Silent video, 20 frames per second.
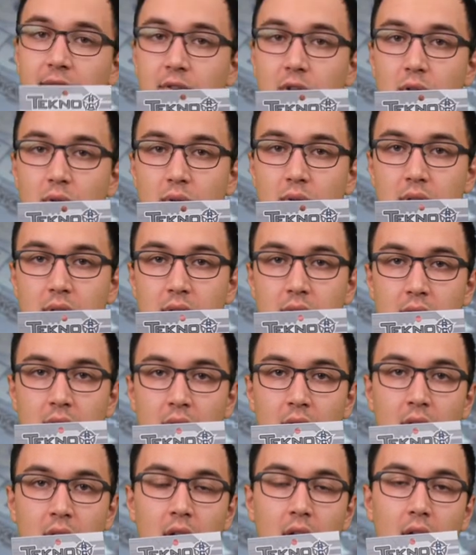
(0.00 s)
use,
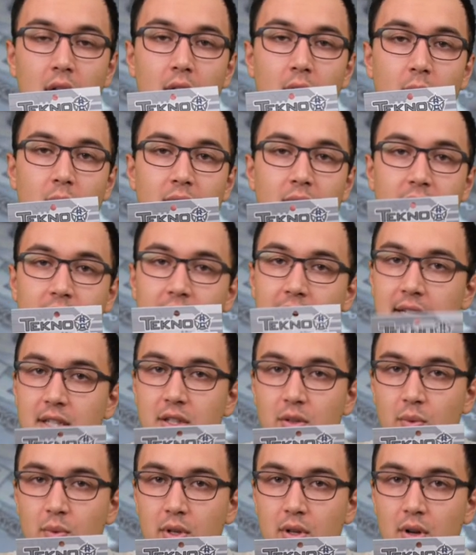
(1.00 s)
we revised
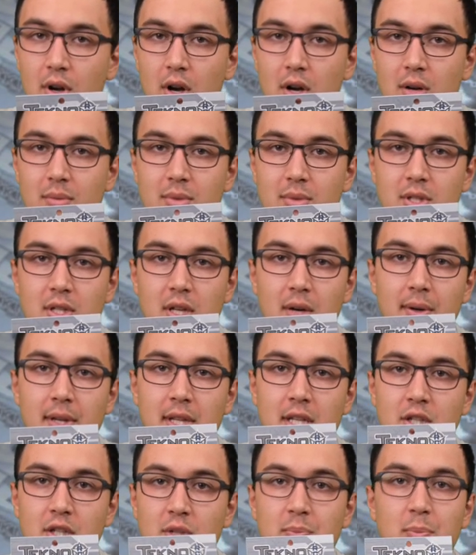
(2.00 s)
the rear arms. That way they
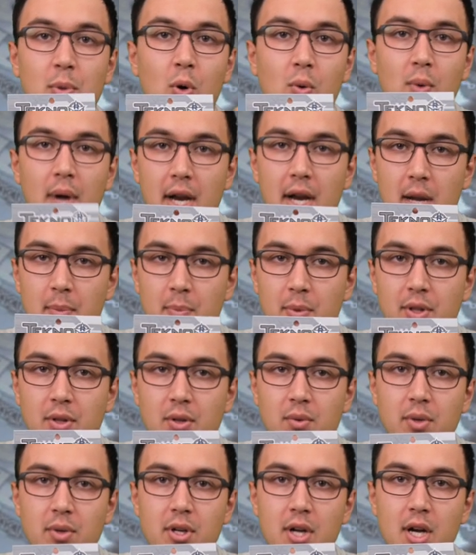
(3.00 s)
just bolt right up with the
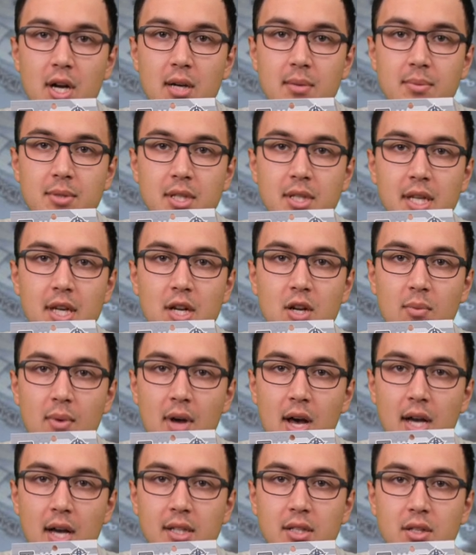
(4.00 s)
rear hubs and
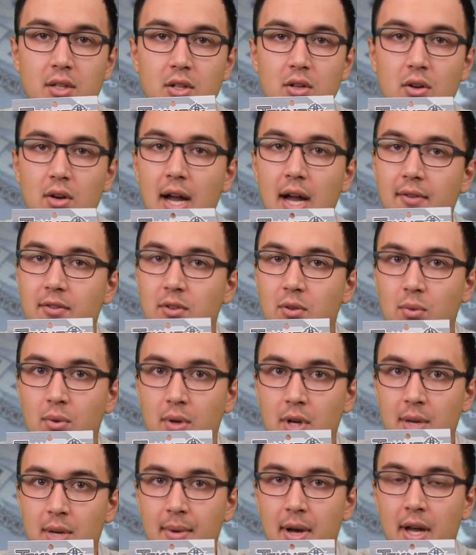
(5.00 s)
gearbox, and you don't have to
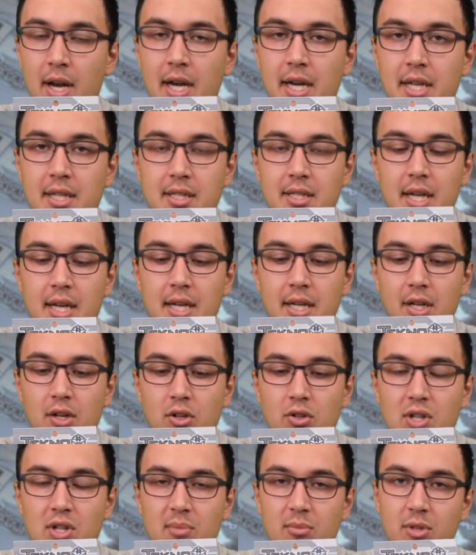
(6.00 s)
worry about any sanding or
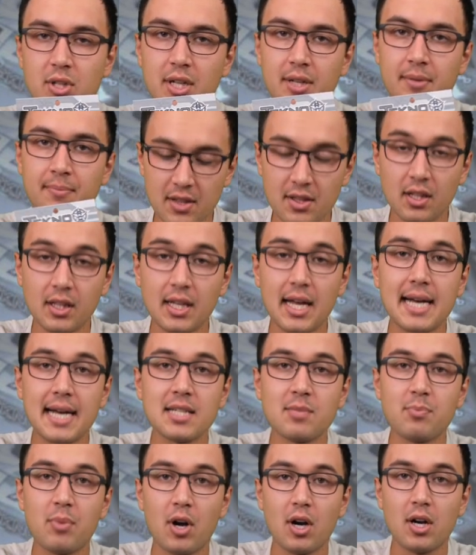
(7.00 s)
Dremeling. The
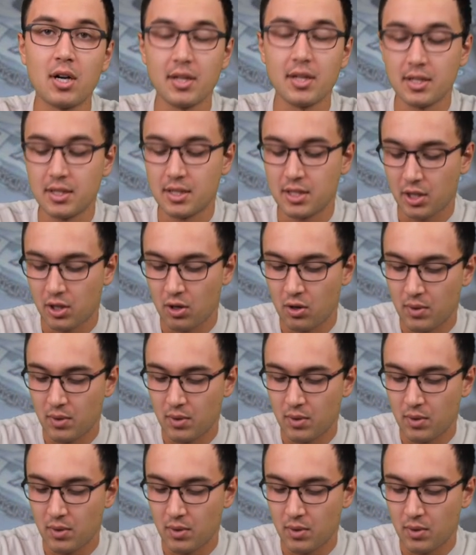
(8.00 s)
last part to go